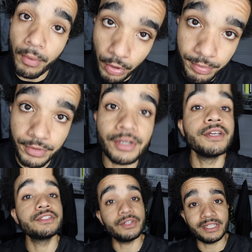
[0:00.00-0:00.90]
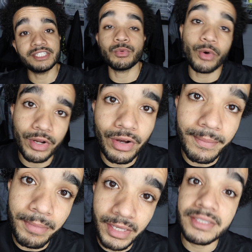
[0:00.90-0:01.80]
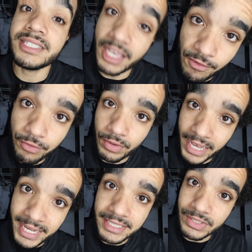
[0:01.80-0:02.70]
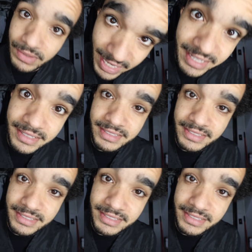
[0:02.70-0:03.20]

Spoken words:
barber. So let's work on being skillful, guys, okay?